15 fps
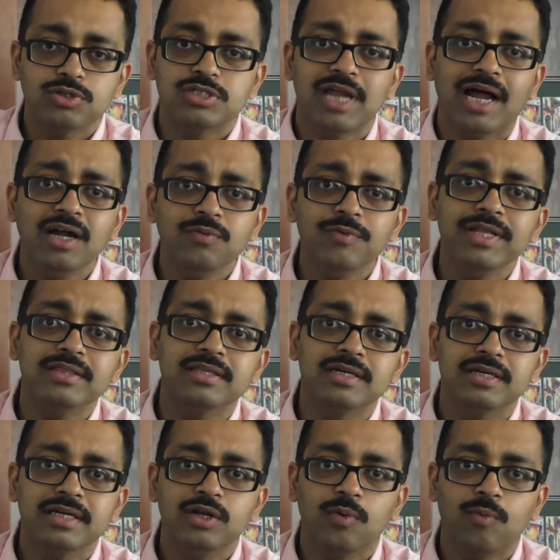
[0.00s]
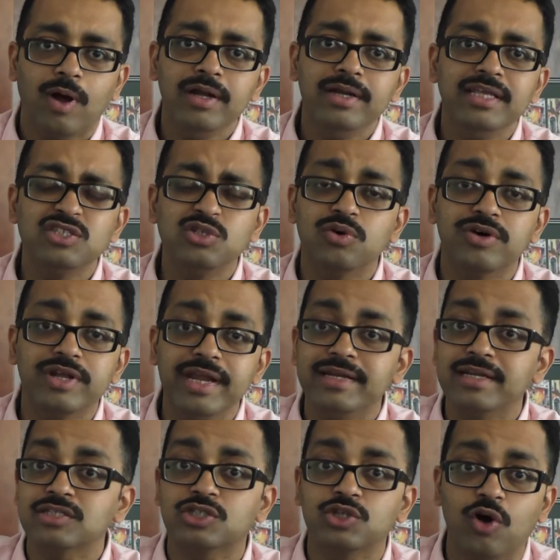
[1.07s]
start with, you know, one needs to
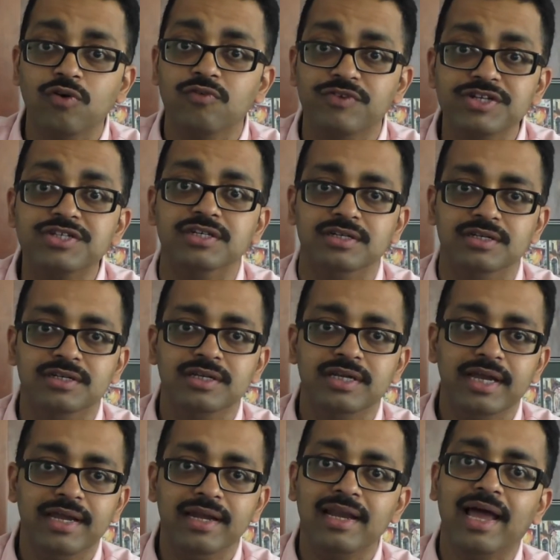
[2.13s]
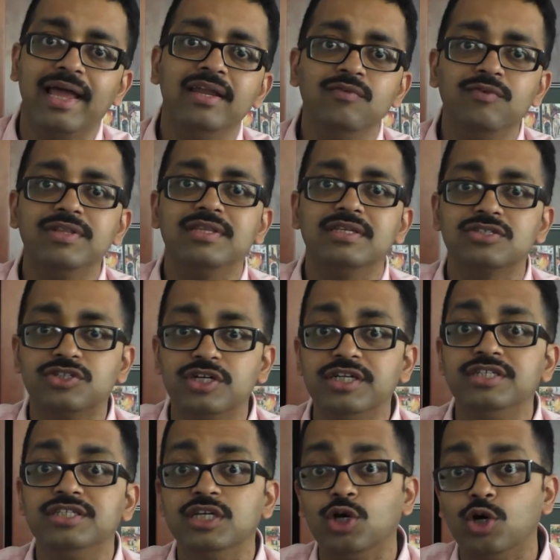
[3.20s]
create a strong vision in line with the
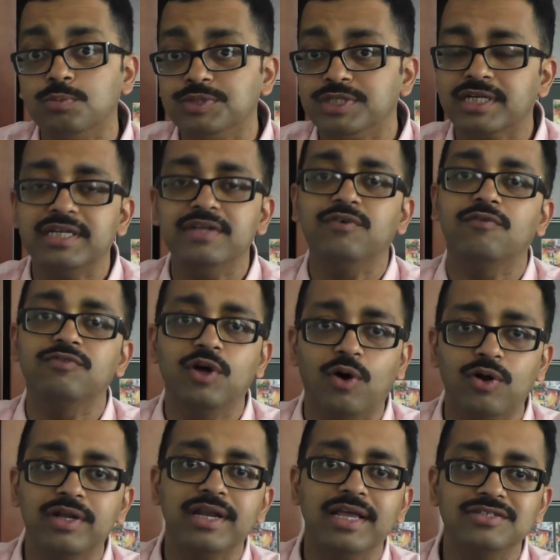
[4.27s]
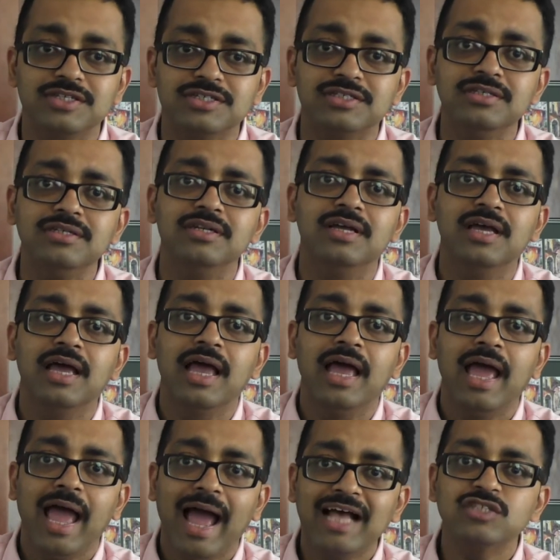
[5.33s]
strategic objective of the organization
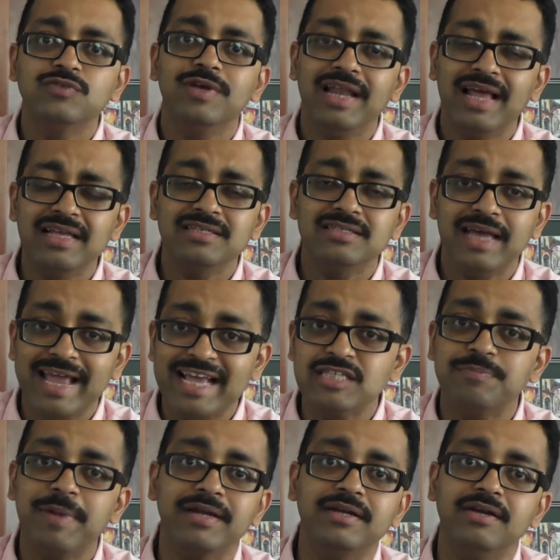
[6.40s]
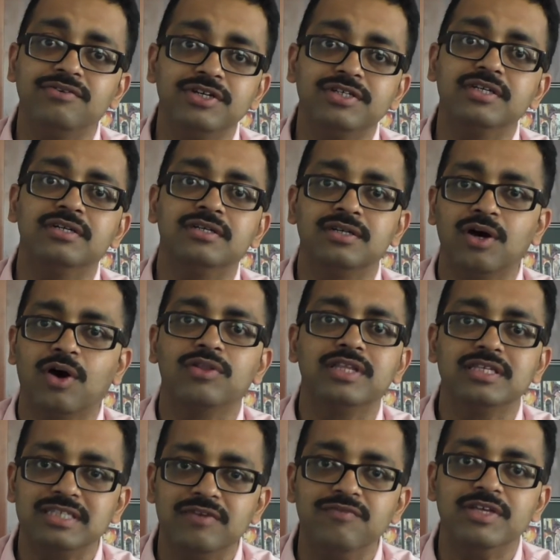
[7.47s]
as well as the expected return on
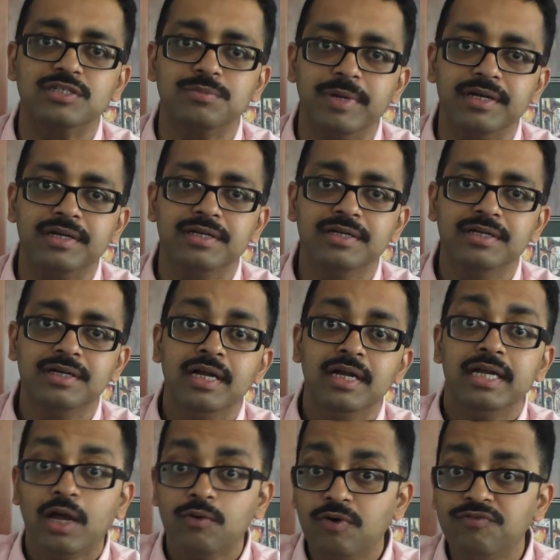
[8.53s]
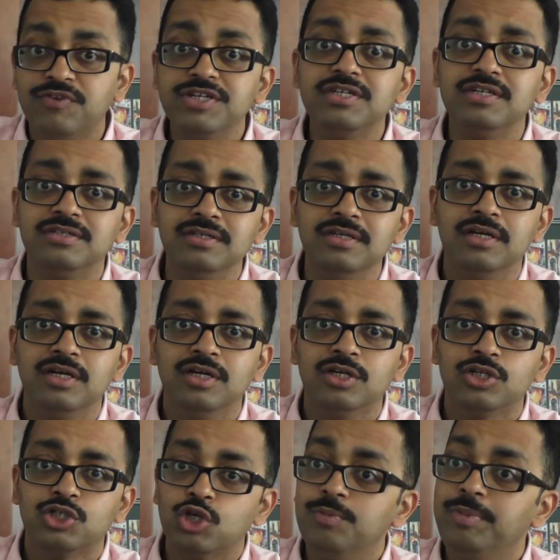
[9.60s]
this investment. Now, a vision
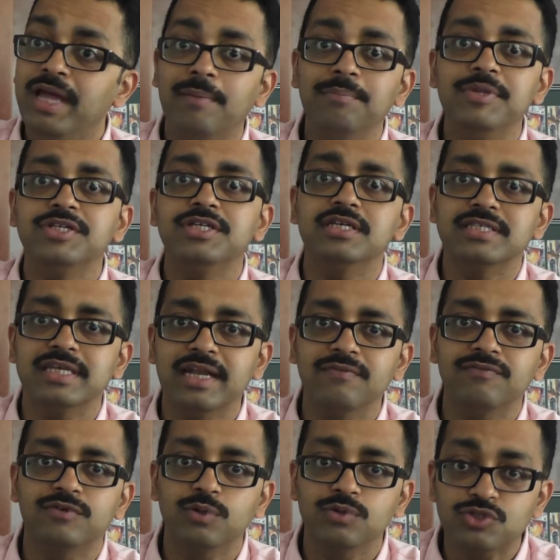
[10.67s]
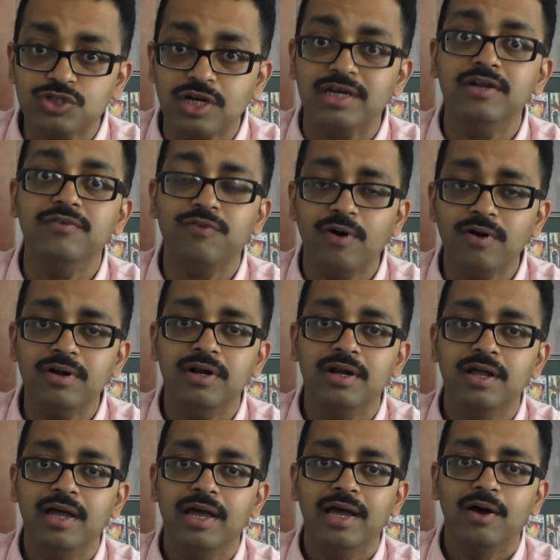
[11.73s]
should be ambitious enough to struggle for
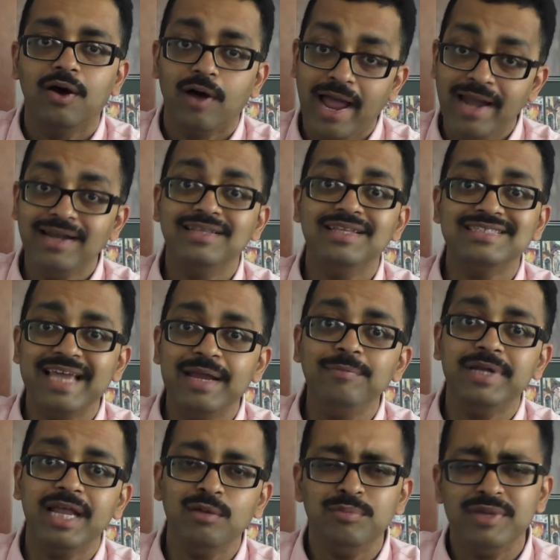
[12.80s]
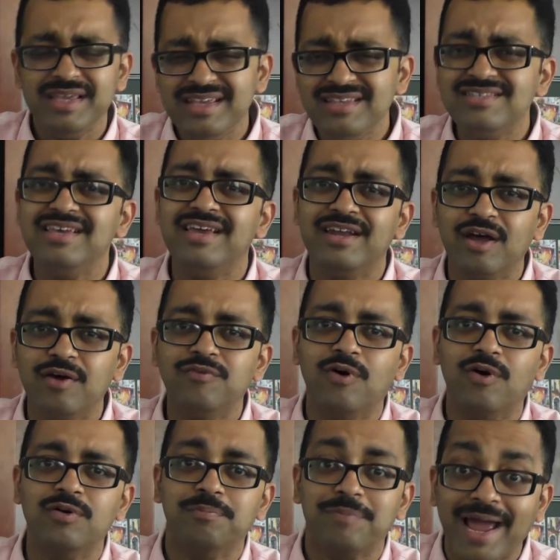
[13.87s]
and at the same time easy enough
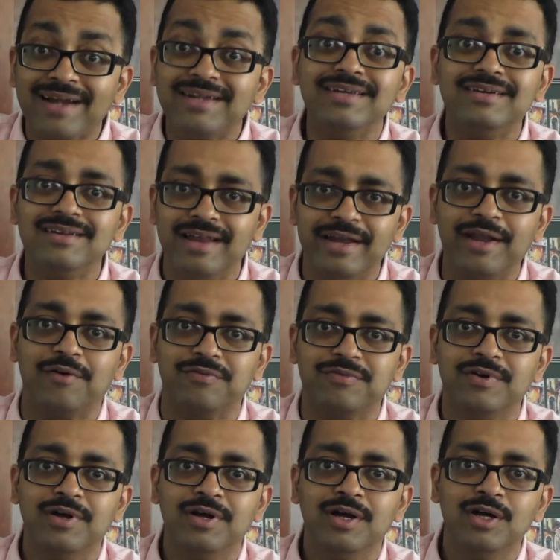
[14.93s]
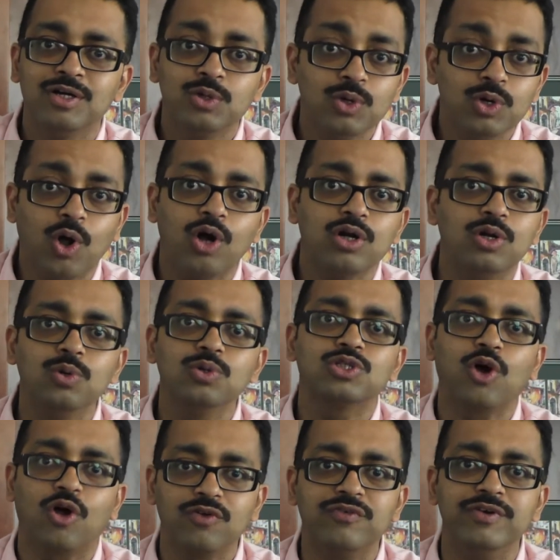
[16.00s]
or practical enough to not lose
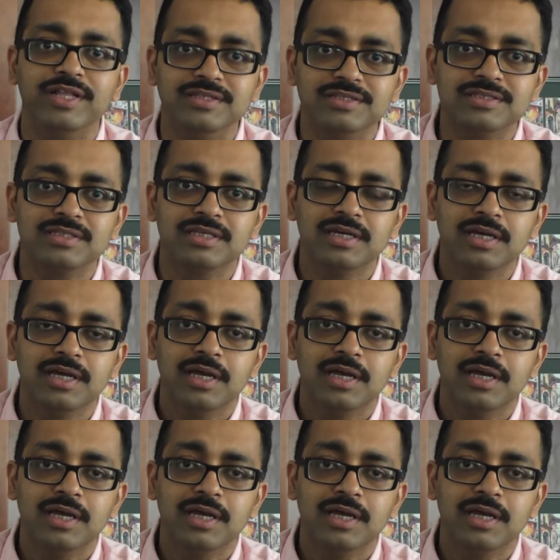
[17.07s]
confidence.